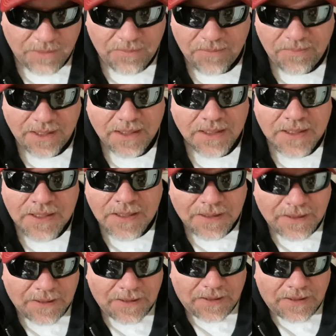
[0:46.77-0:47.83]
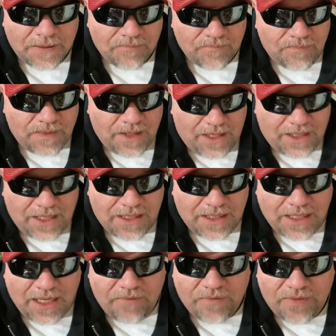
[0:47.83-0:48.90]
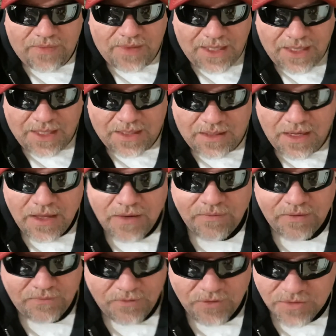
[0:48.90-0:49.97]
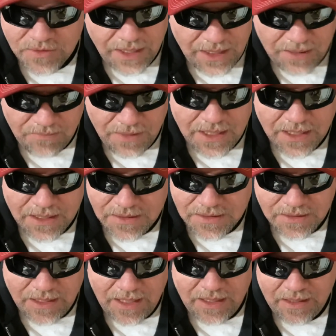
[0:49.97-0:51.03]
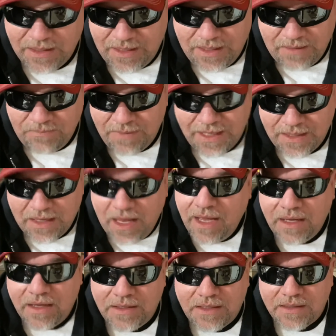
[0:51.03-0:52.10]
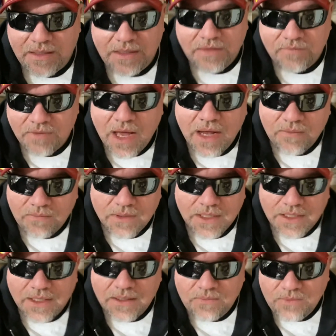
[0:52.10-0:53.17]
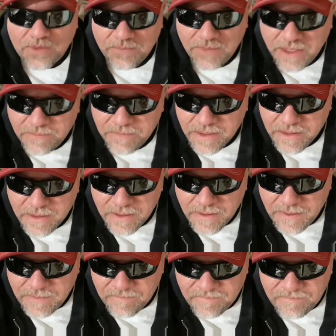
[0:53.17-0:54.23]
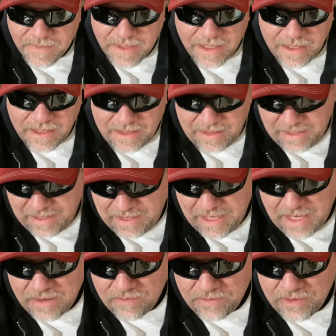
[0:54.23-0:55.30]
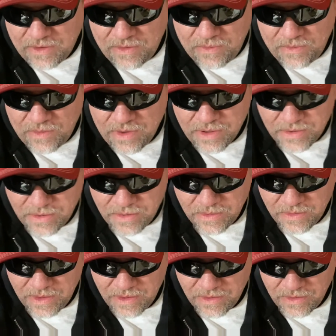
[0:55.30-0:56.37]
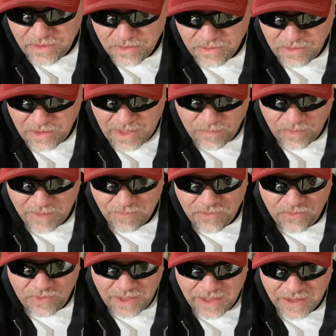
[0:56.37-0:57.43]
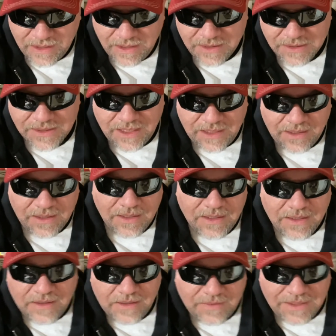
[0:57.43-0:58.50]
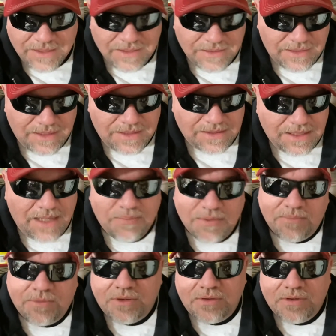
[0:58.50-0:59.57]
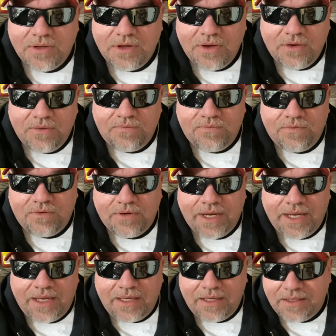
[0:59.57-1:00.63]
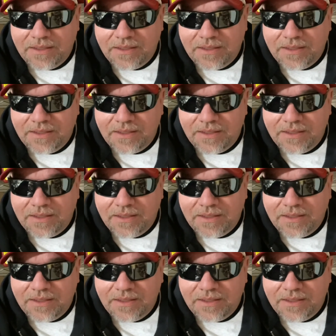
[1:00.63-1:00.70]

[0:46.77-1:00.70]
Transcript: a bit. And then even then, for the first 10 minutes, it may die on you. Like, you've got to really let it warm up. And I don't know at what point Indian said this is acceptable for a